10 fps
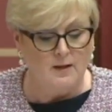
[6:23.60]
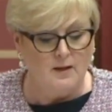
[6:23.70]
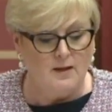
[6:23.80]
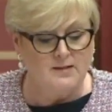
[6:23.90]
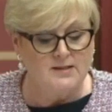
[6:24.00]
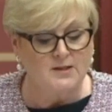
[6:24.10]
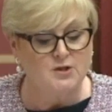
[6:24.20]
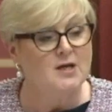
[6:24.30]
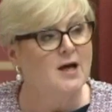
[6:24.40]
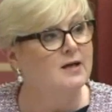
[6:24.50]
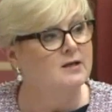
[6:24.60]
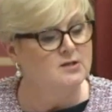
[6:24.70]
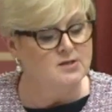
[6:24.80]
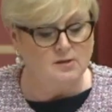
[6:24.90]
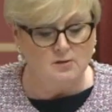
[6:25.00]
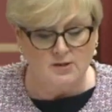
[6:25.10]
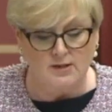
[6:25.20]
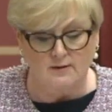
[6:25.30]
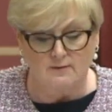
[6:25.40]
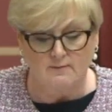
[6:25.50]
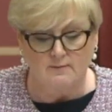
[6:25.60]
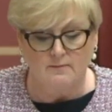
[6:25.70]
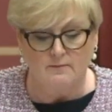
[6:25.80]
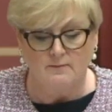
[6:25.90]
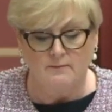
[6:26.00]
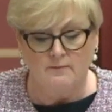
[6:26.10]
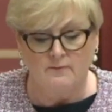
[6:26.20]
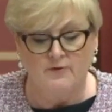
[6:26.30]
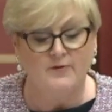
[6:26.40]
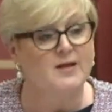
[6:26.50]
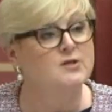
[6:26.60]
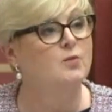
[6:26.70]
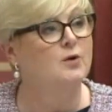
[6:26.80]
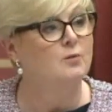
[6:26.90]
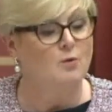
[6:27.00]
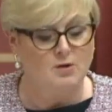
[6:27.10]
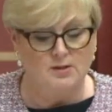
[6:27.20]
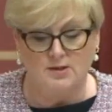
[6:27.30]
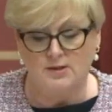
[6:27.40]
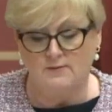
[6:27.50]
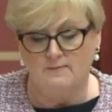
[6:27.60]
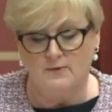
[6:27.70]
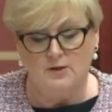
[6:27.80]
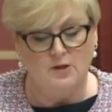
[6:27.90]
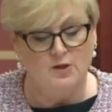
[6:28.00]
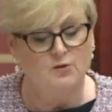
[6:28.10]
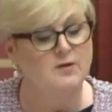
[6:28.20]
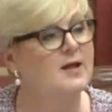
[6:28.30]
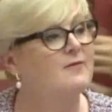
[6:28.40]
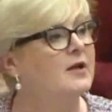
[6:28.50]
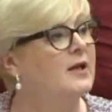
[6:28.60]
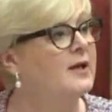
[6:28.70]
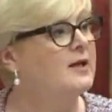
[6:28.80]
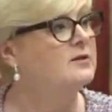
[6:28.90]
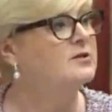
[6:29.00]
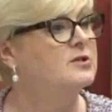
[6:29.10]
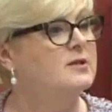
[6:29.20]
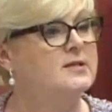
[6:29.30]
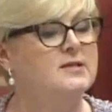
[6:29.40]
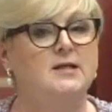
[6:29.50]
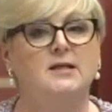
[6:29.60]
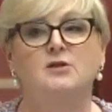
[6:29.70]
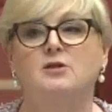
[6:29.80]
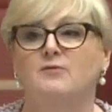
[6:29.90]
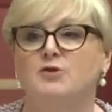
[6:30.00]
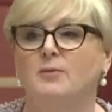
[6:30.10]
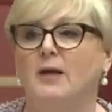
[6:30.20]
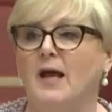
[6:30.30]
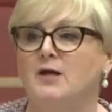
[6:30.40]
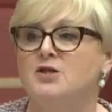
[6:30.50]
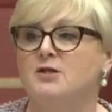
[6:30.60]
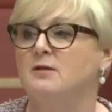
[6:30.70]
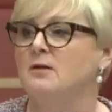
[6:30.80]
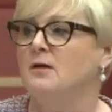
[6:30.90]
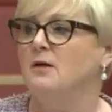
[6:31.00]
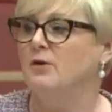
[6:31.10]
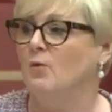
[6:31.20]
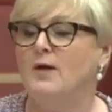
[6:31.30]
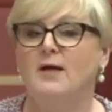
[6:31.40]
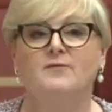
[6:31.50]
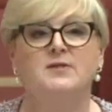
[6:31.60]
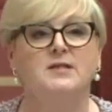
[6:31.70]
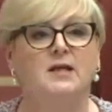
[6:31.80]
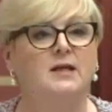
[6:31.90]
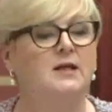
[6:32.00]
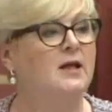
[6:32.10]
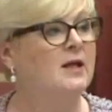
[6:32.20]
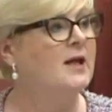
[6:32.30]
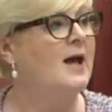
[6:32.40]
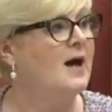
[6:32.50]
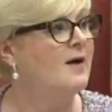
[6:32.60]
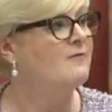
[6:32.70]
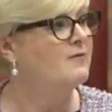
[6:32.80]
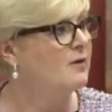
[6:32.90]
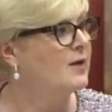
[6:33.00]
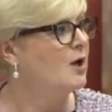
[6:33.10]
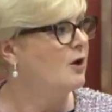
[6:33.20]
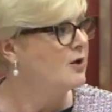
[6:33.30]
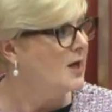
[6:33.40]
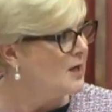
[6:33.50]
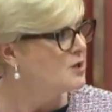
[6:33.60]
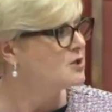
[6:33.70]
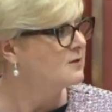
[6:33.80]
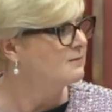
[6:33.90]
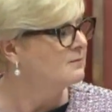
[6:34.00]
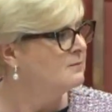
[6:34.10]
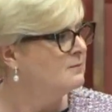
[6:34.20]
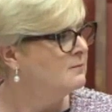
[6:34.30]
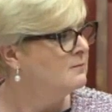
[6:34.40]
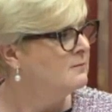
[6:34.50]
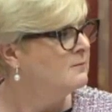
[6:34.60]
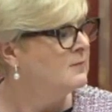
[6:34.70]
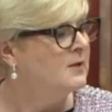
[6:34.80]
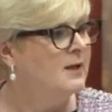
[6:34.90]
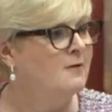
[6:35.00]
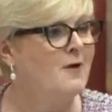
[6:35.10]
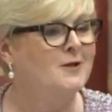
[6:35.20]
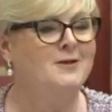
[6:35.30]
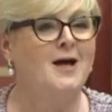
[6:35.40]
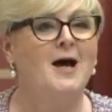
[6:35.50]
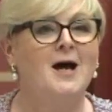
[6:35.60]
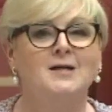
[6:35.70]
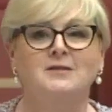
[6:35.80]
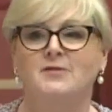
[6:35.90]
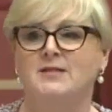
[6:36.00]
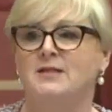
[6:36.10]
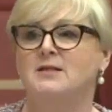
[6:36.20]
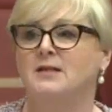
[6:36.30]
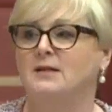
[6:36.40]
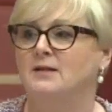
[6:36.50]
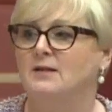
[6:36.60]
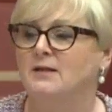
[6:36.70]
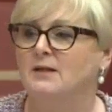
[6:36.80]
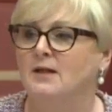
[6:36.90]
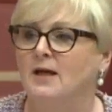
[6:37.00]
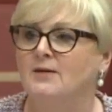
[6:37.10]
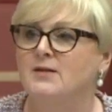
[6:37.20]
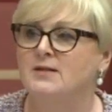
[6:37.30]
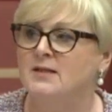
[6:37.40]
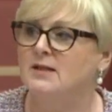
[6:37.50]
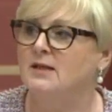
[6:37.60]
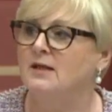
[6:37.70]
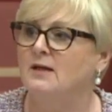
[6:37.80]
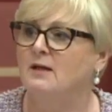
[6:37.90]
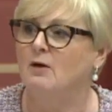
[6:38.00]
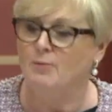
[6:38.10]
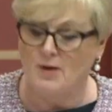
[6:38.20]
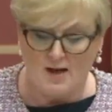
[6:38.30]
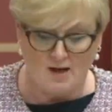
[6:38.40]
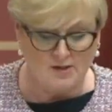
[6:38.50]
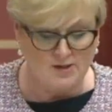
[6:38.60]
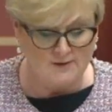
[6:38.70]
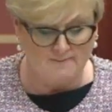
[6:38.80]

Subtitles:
And such targeted slaughter, for that's what it was, should never lead to the scenes of jubilation that we have seen in our very own nation. In fact, at the heart of Sydney, at the Sydney Opera House.